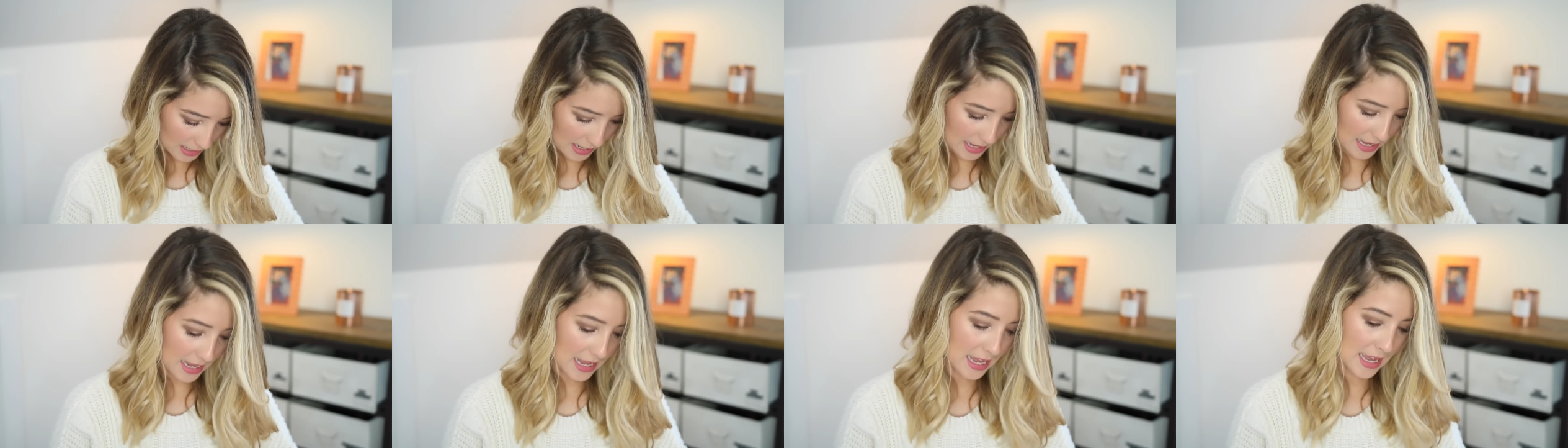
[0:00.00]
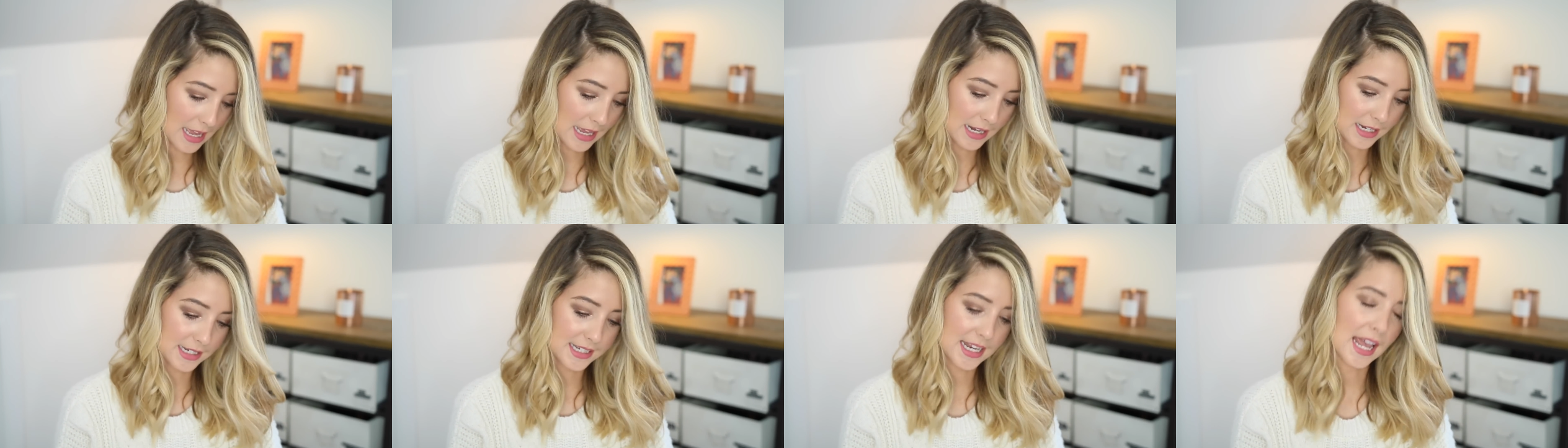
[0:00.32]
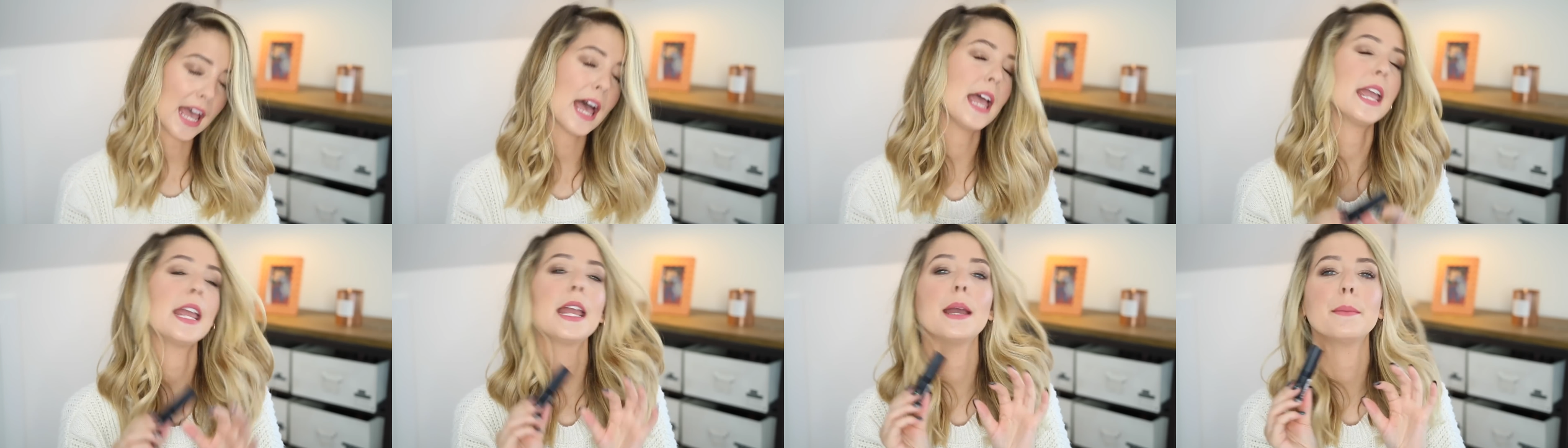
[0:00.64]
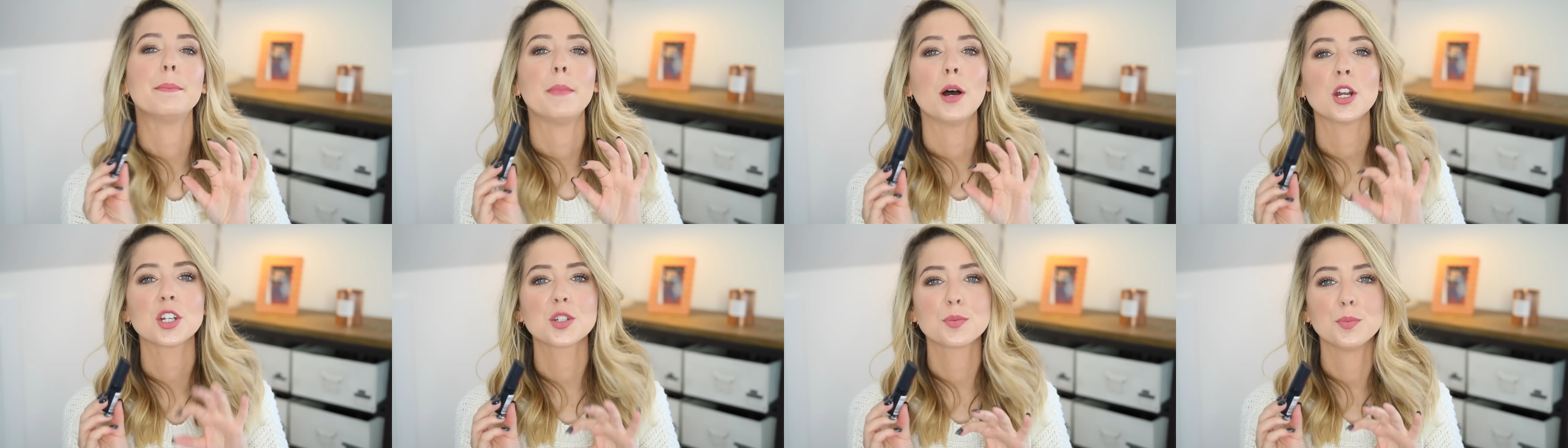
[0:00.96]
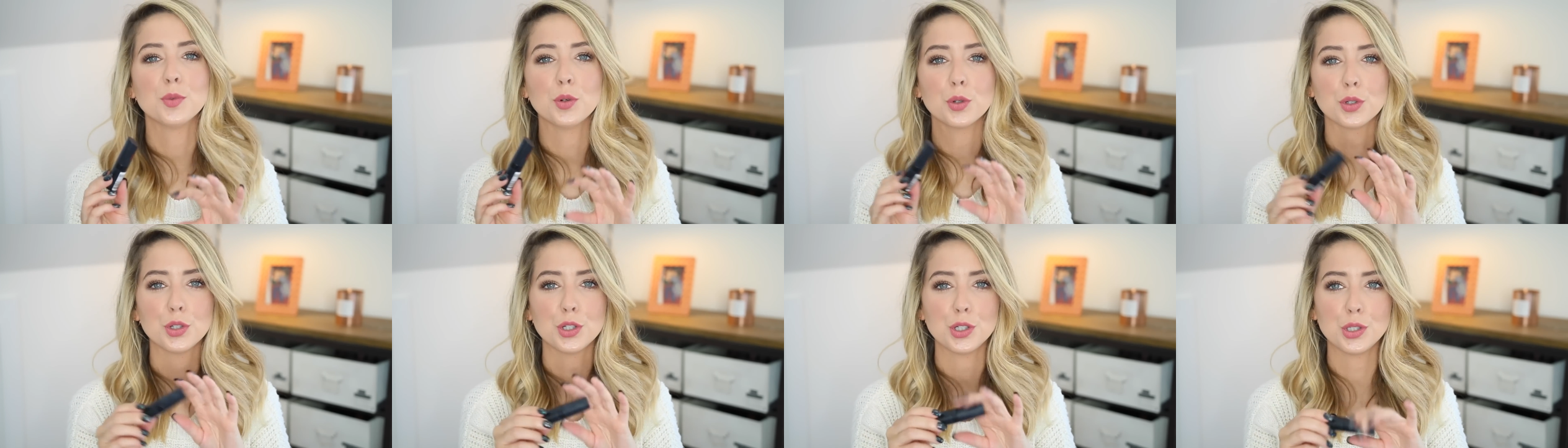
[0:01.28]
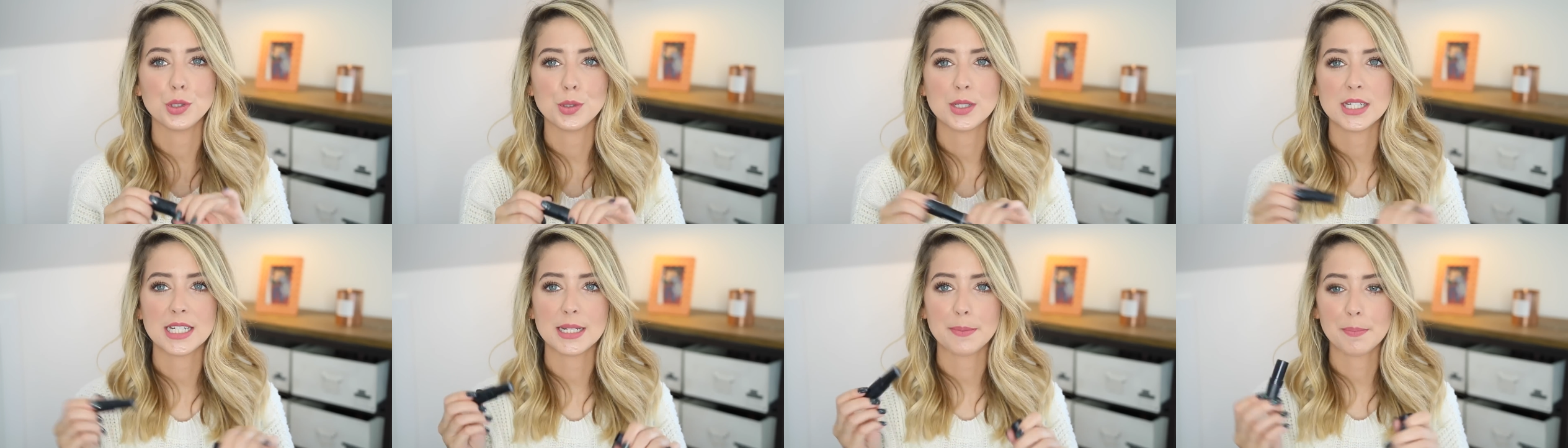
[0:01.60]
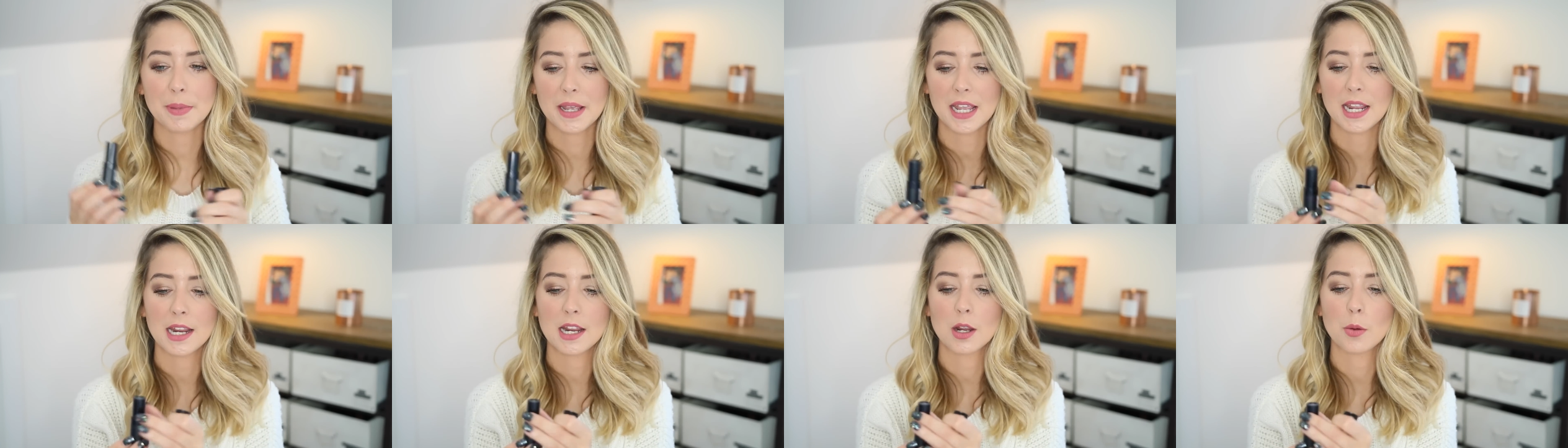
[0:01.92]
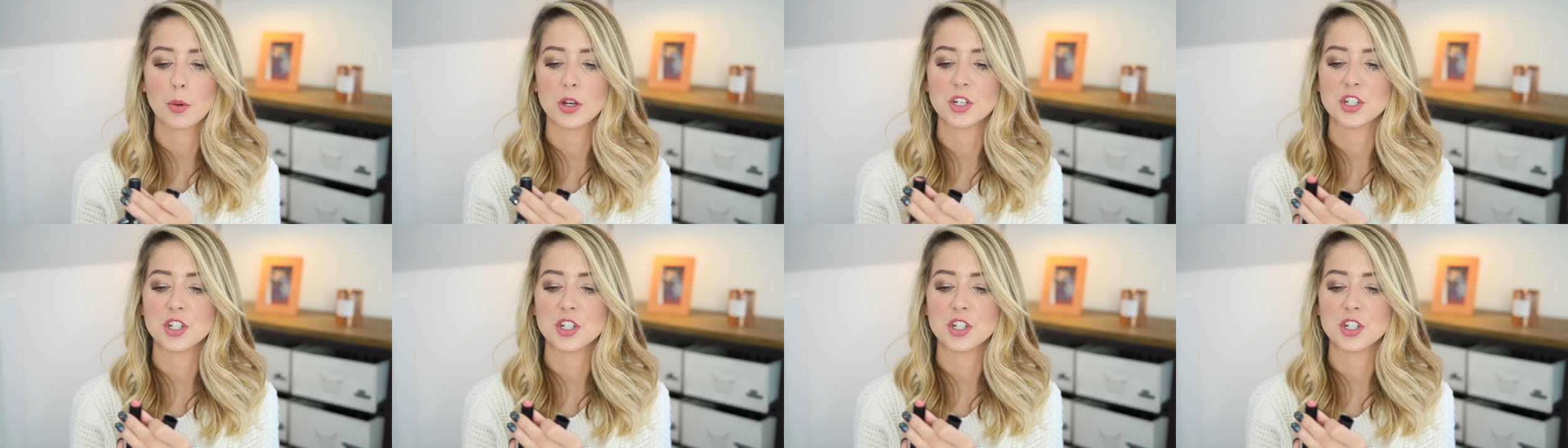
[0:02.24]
And a much more nudie pink,